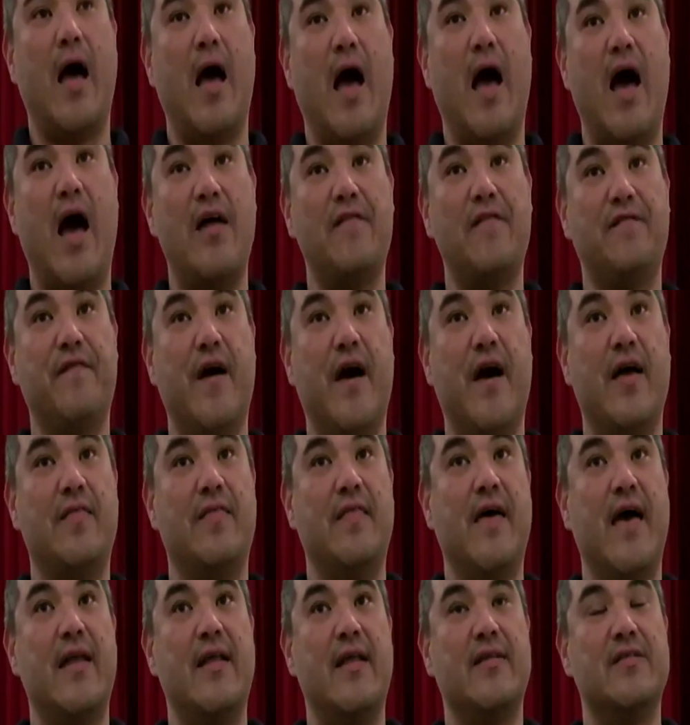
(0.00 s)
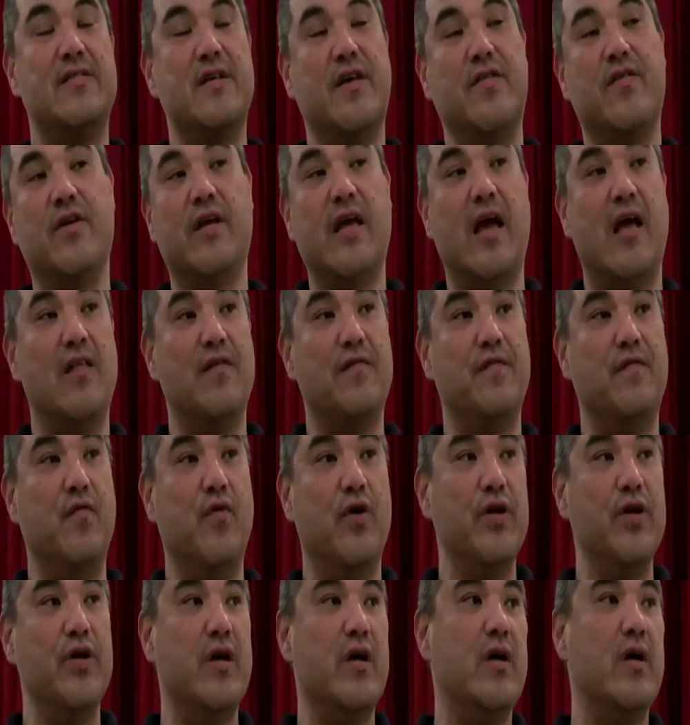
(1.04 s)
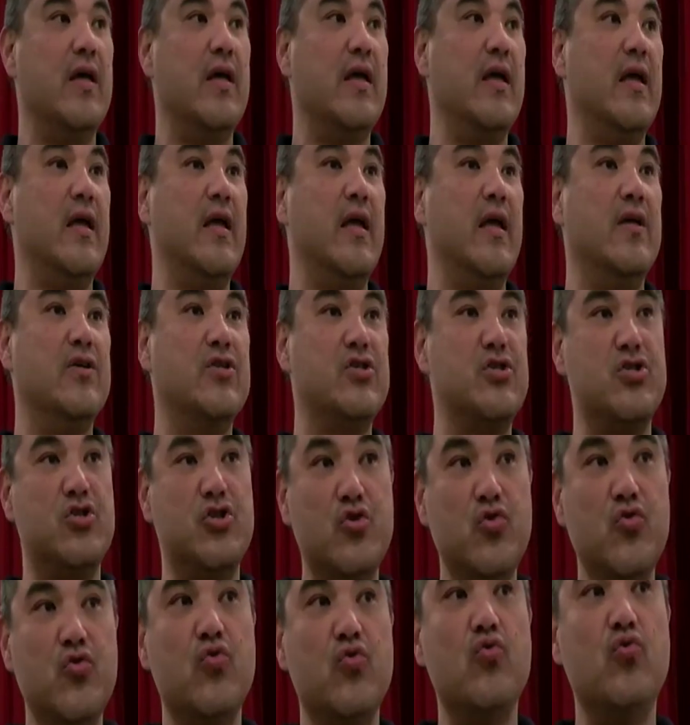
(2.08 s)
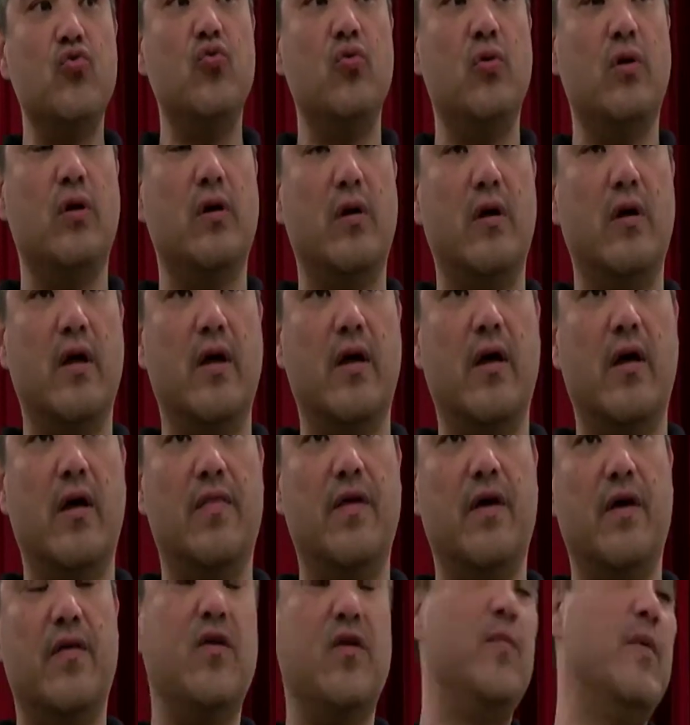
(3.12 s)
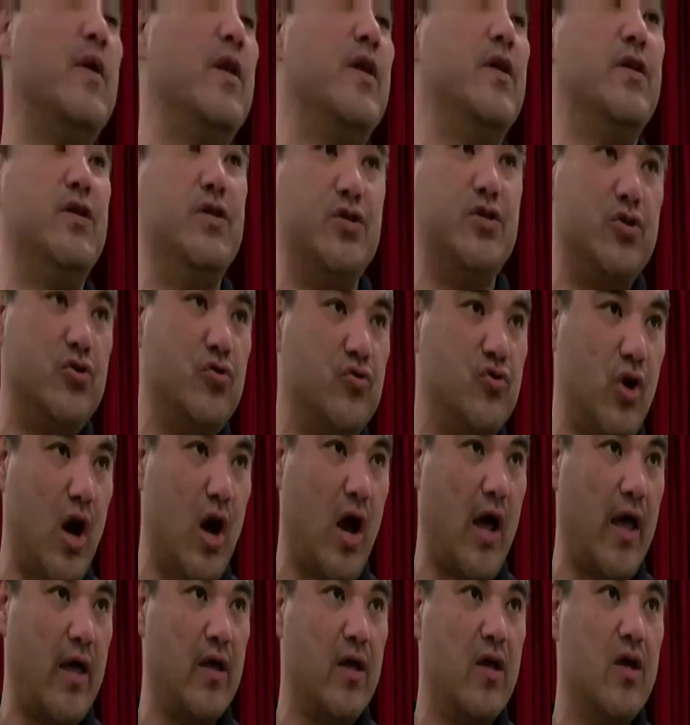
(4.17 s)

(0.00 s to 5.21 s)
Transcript: I find that in Southern California, it's too, uh, the humidity is too dry.